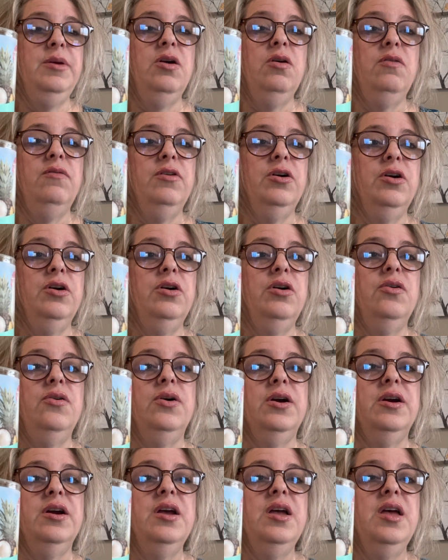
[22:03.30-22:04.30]
over,
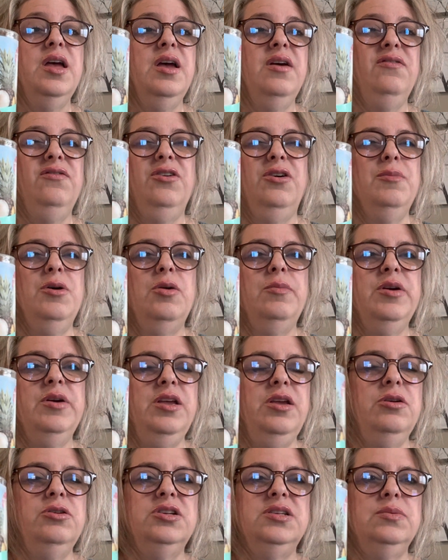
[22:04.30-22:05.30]
or for a moment
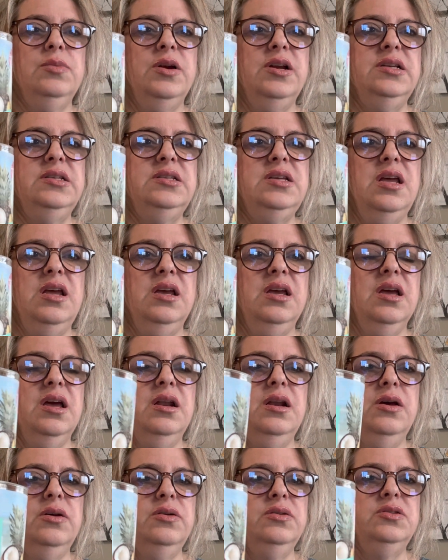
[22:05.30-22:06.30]
you just want to take a
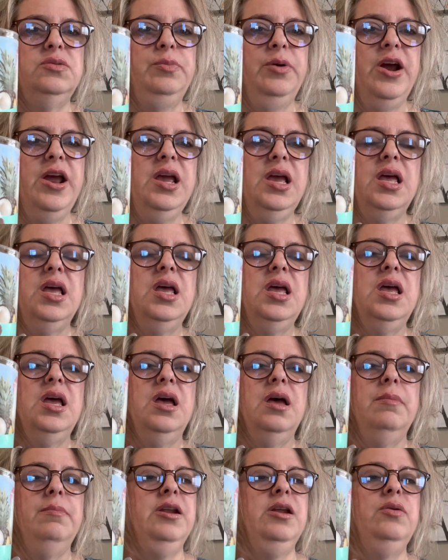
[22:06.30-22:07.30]
nose break.
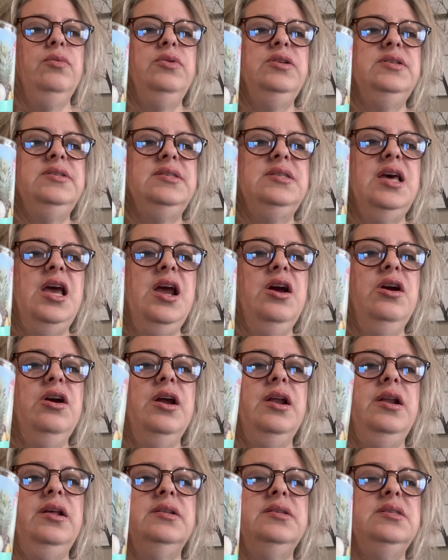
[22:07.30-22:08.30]
But it was there
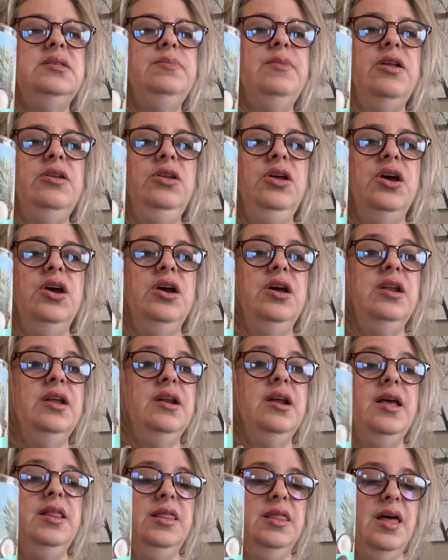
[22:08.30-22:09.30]
and it smelled good and
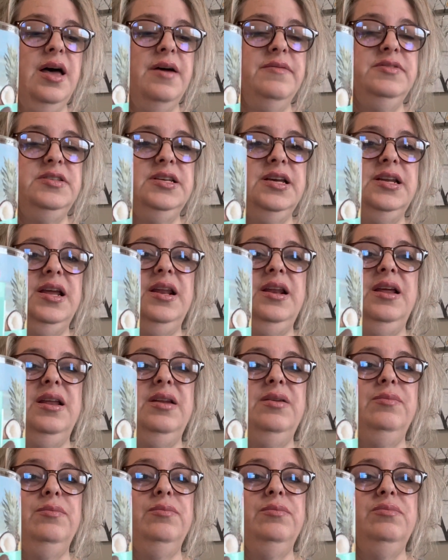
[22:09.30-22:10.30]
I loved it. And
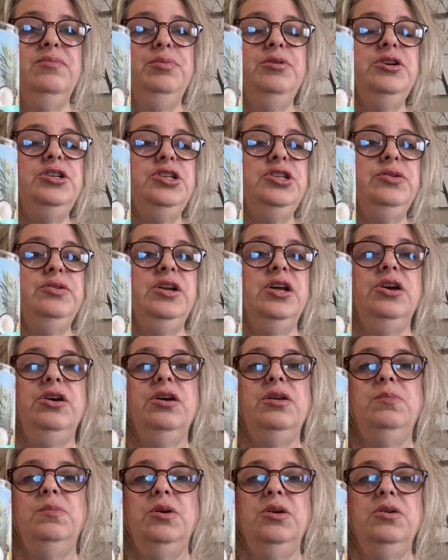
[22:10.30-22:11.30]
it puts you in a
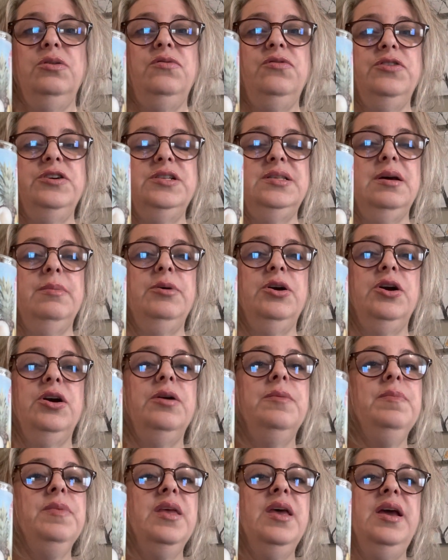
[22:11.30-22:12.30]
good mood for
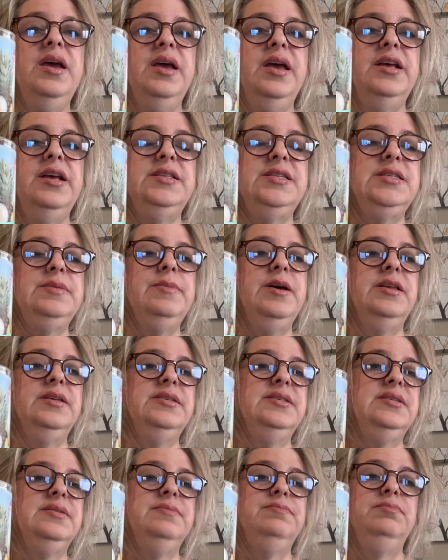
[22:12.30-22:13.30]
summer. It
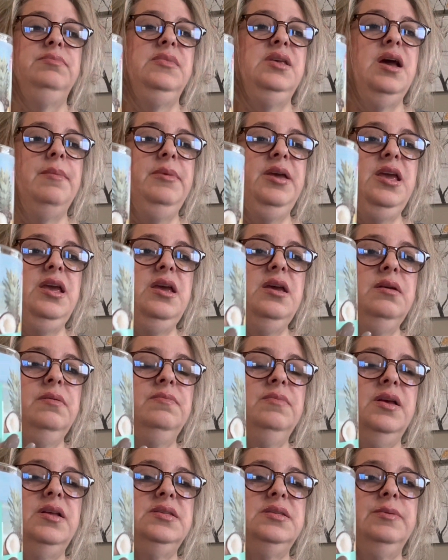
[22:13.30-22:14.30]
smells yummy.
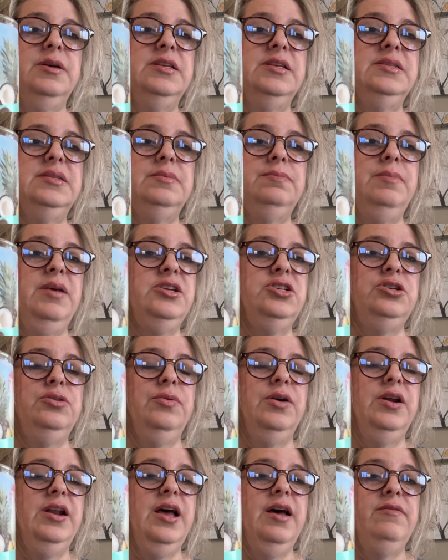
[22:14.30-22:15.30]
It makes you
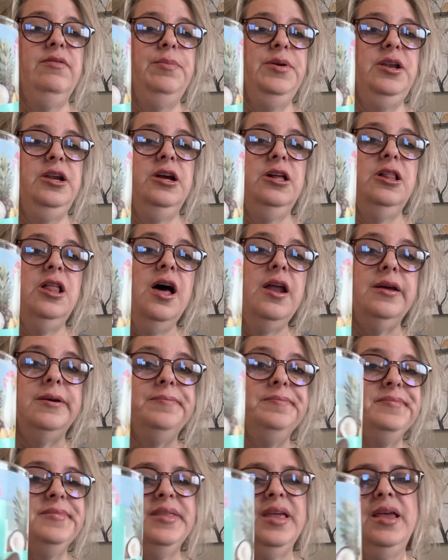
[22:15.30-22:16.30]
want to have a Pina Colada.
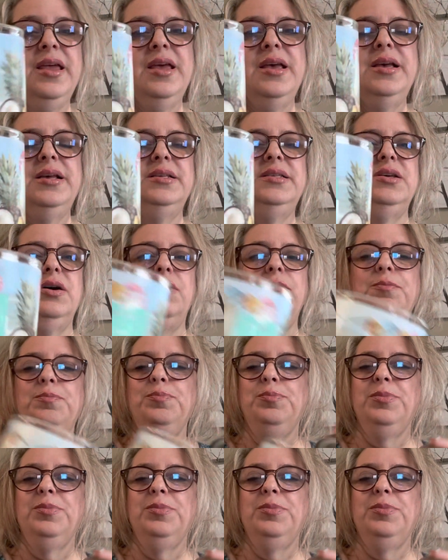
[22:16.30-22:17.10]
So